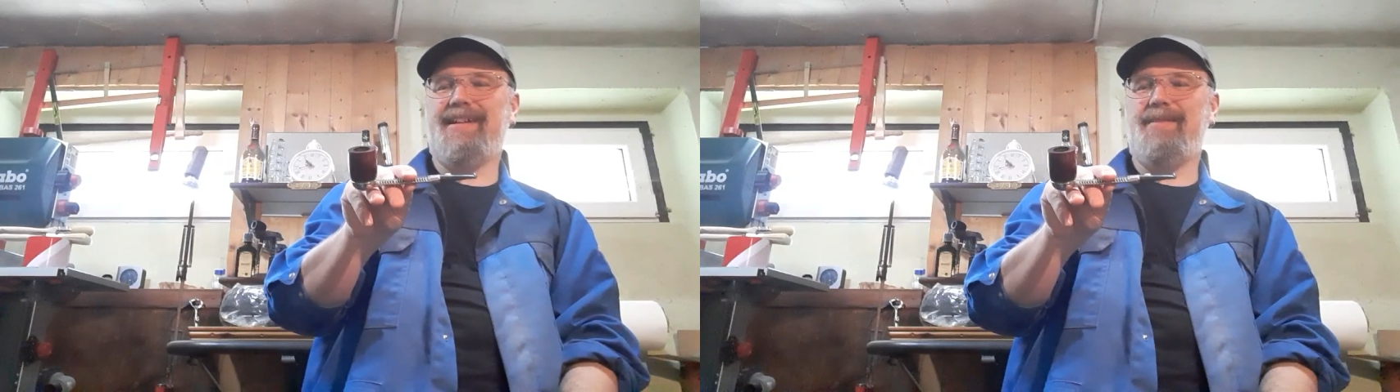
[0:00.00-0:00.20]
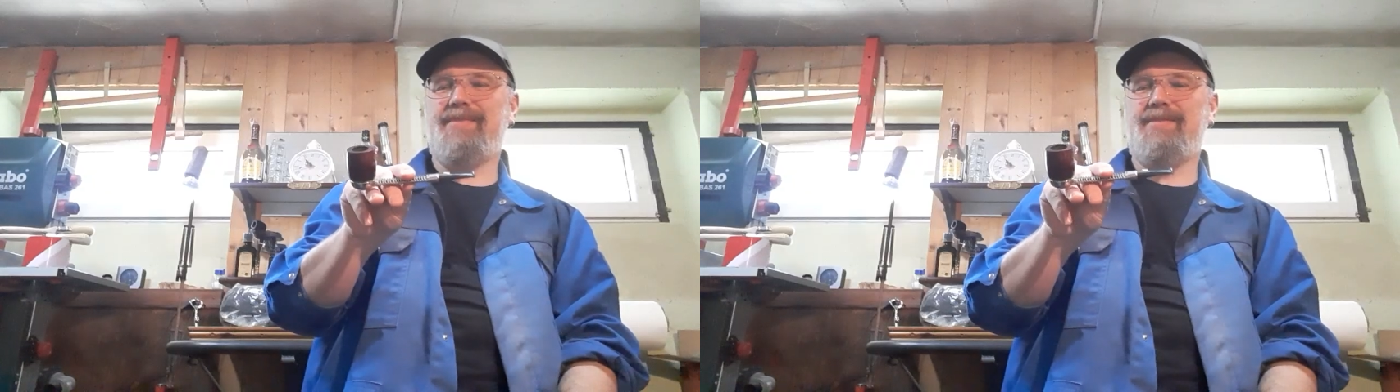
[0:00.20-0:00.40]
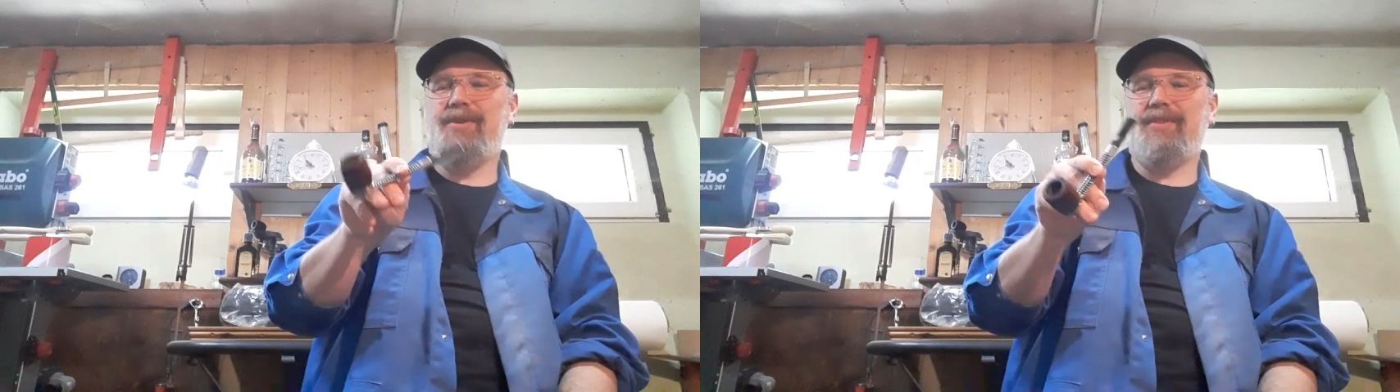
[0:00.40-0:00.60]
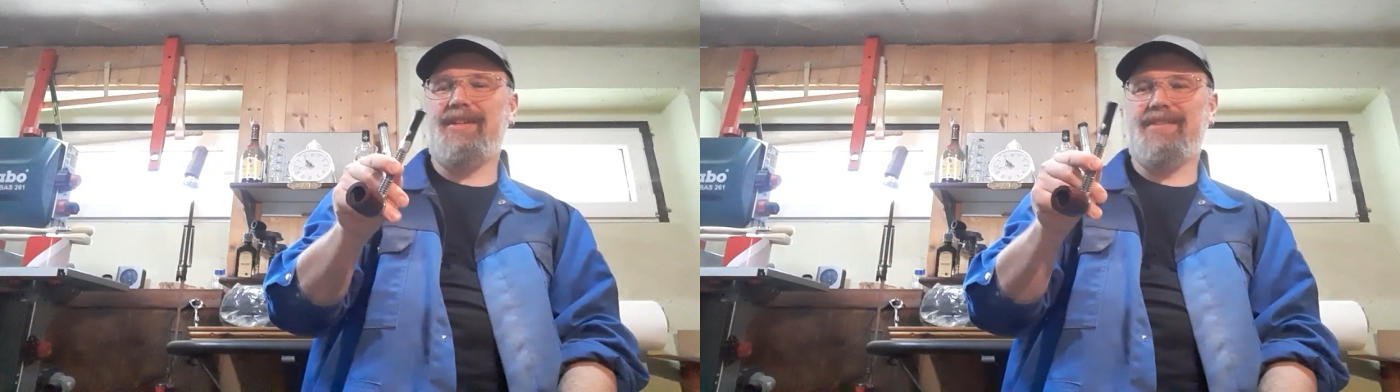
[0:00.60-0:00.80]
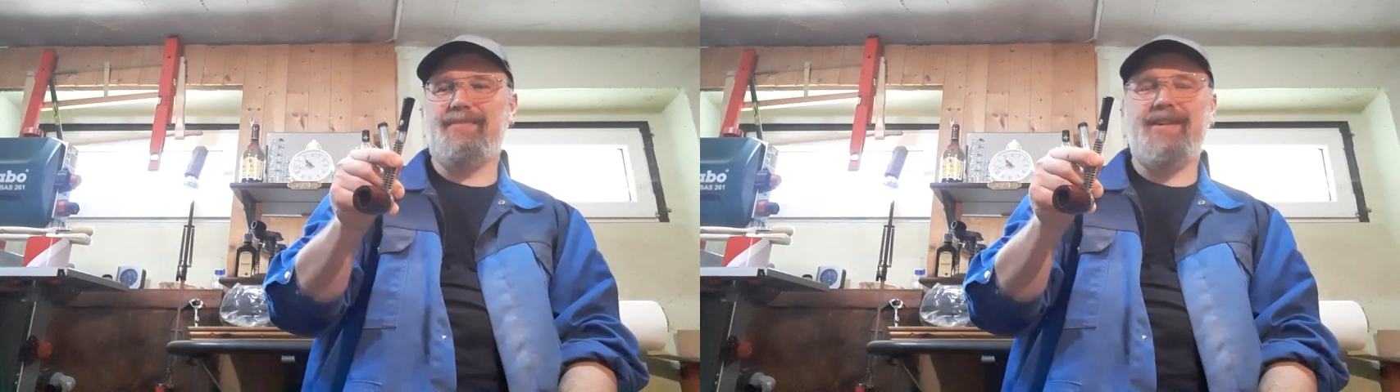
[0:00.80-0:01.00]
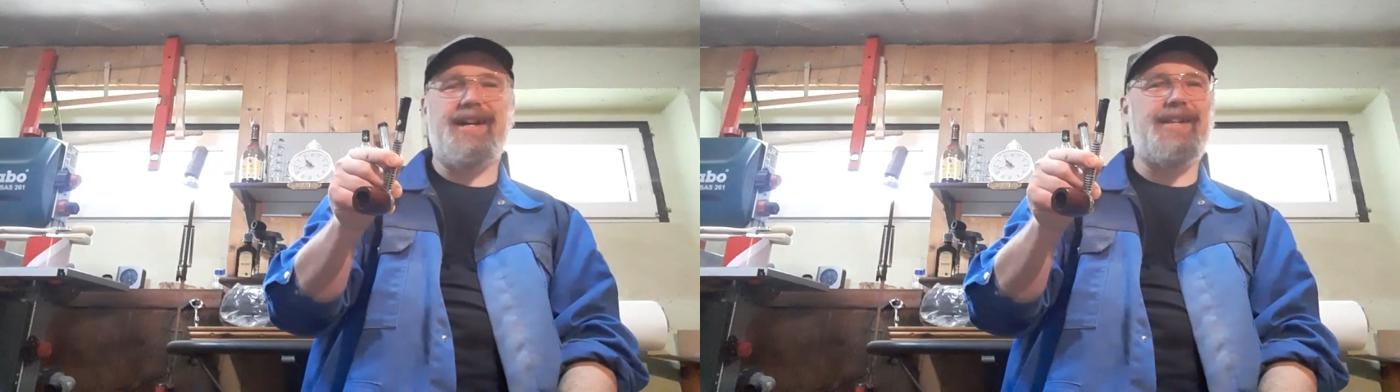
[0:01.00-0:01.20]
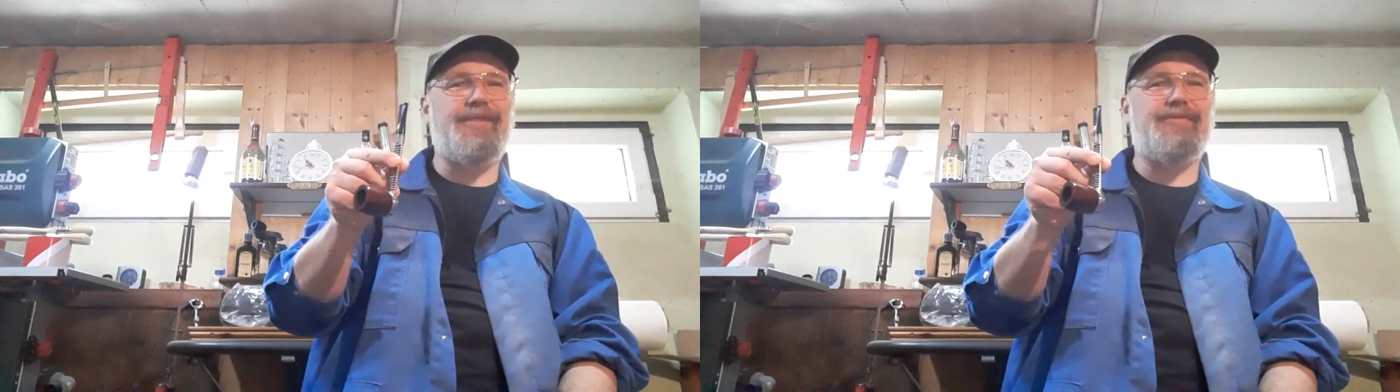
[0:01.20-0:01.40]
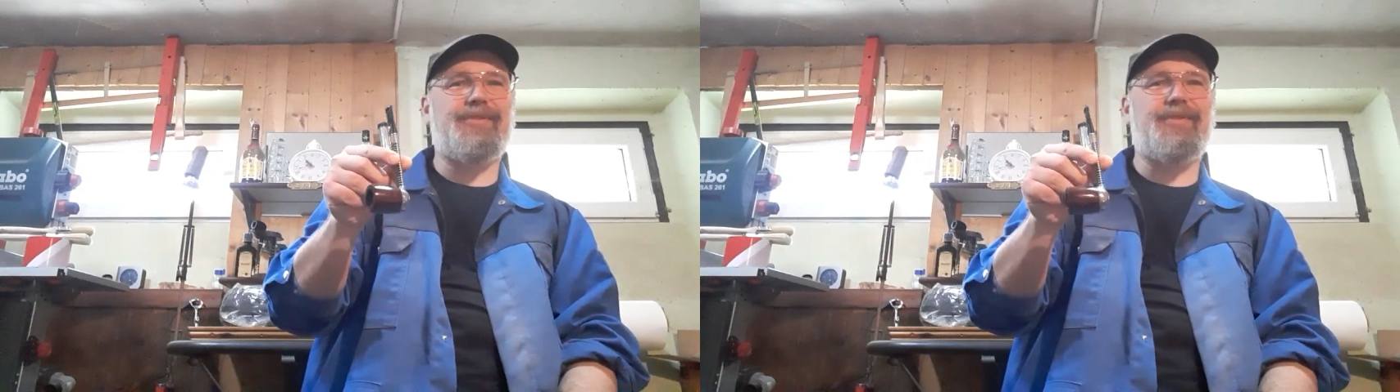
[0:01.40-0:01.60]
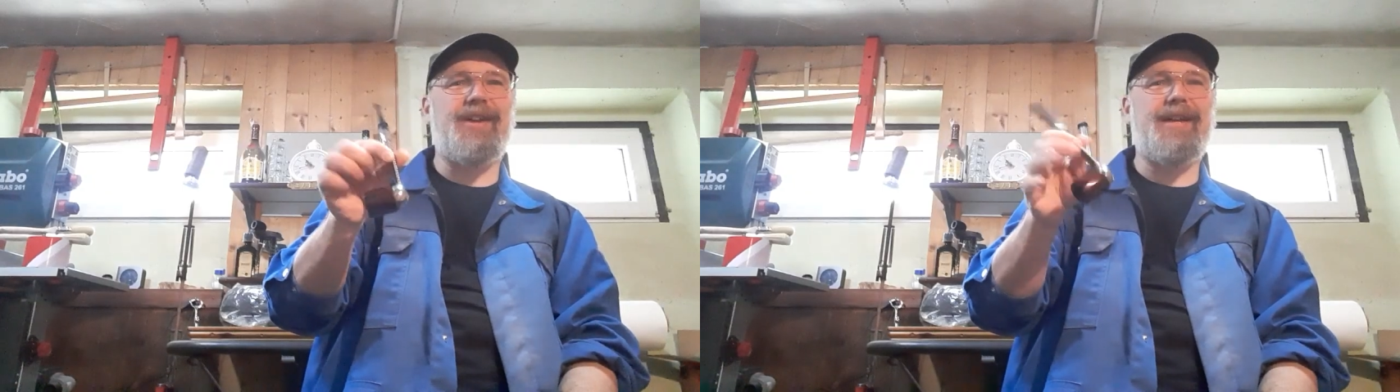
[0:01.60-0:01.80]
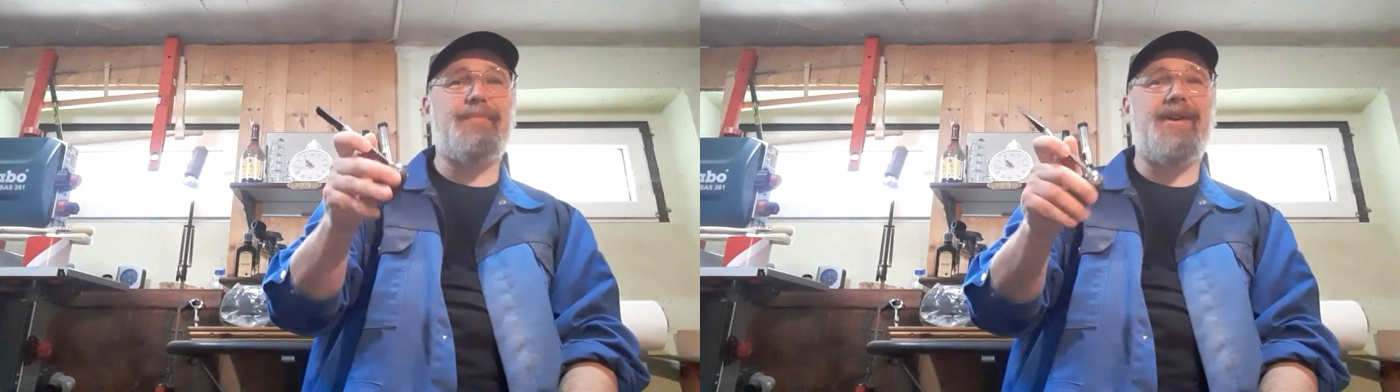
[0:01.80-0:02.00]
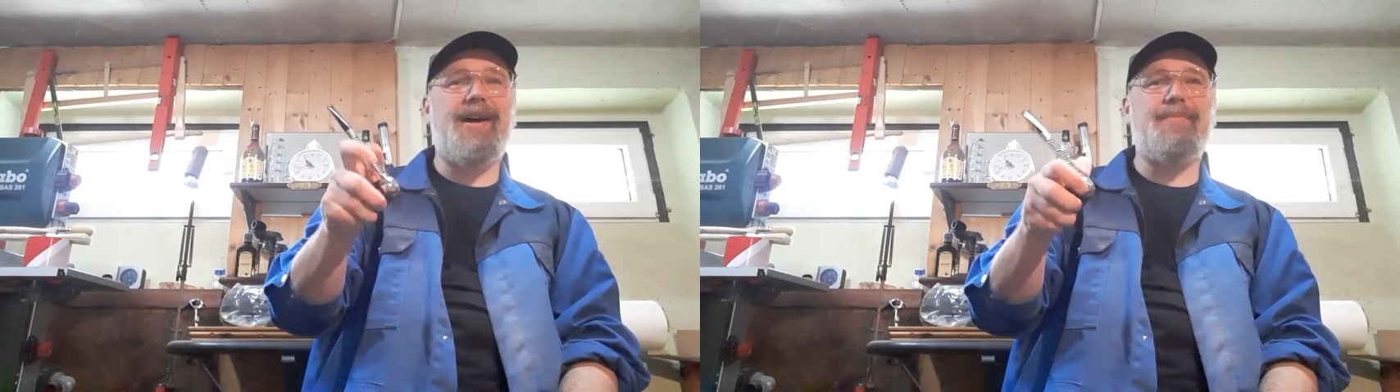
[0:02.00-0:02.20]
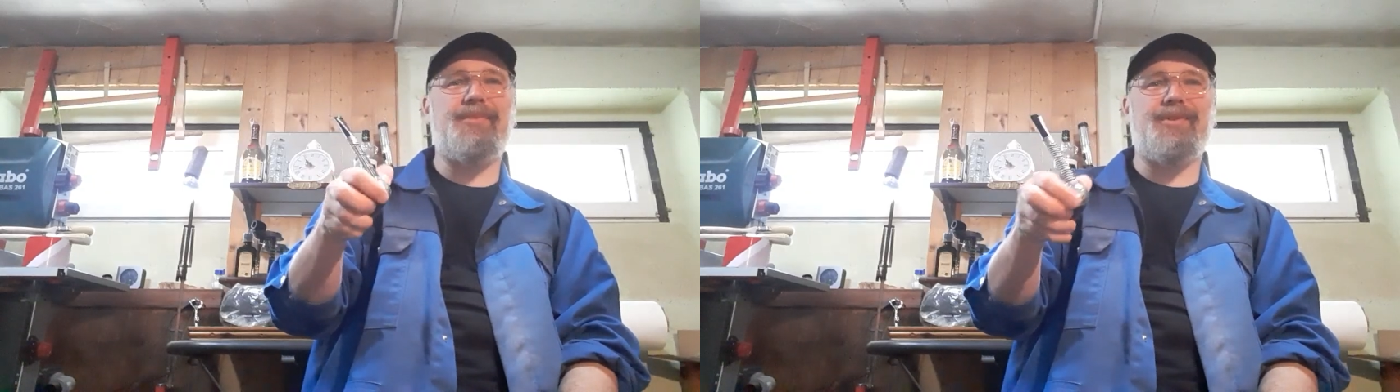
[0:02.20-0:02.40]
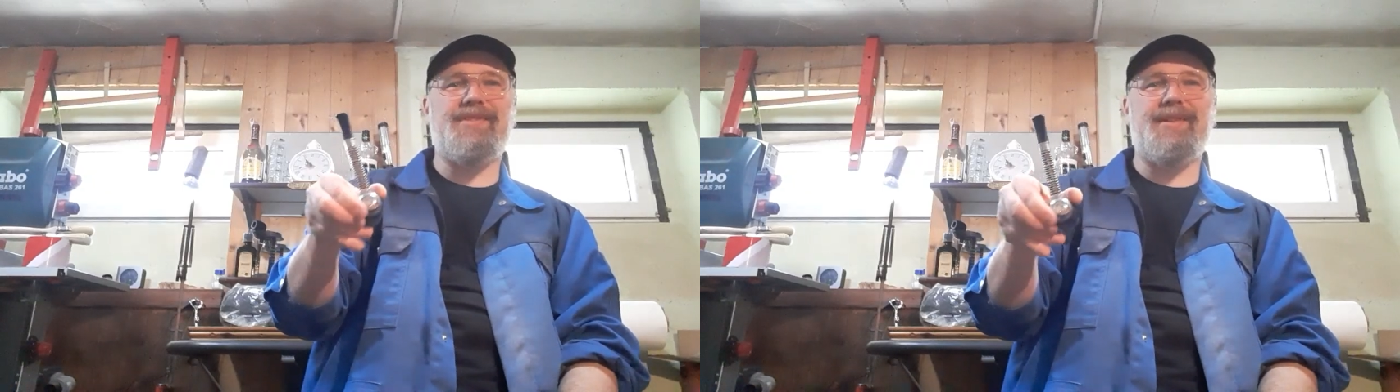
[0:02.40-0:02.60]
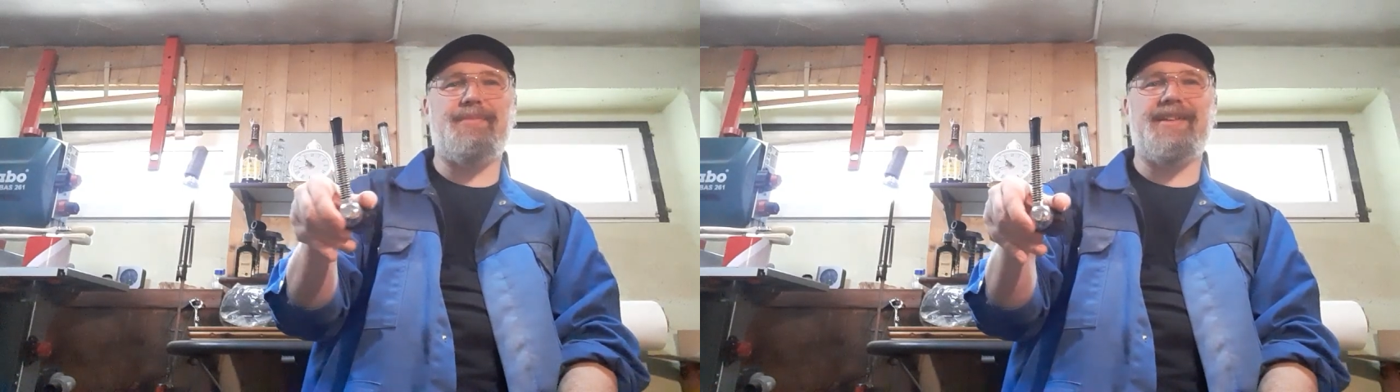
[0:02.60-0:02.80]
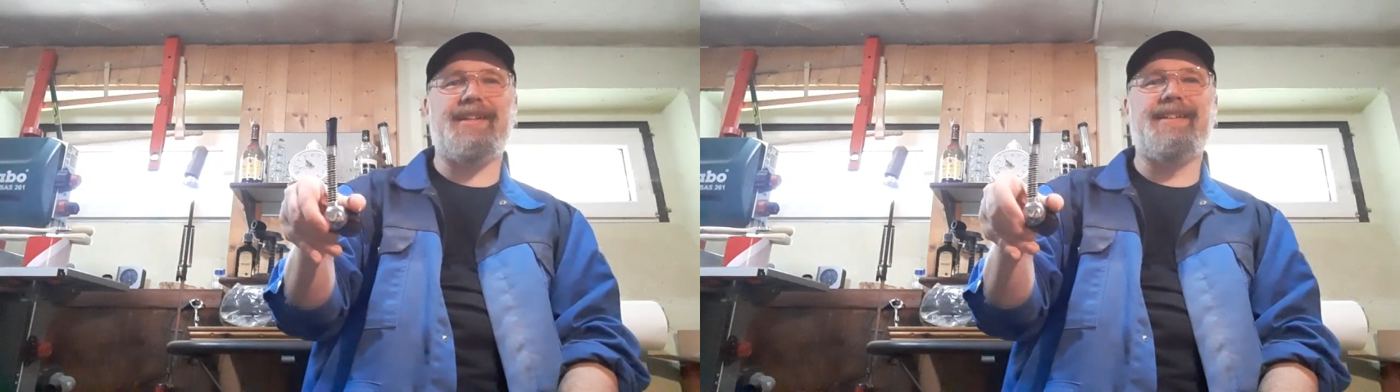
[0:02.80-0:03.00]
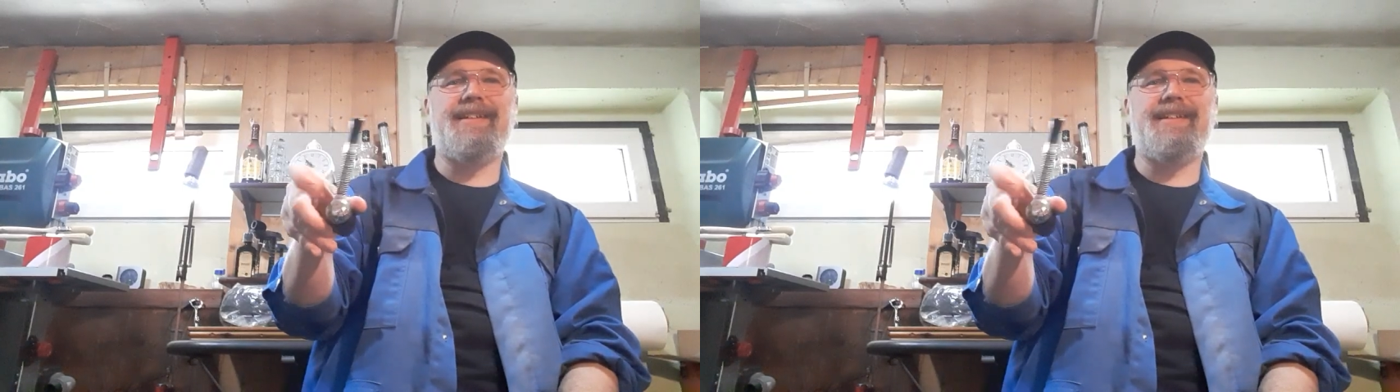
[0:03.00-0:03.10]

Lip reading: I'm smoking some kind of crack pipe or something.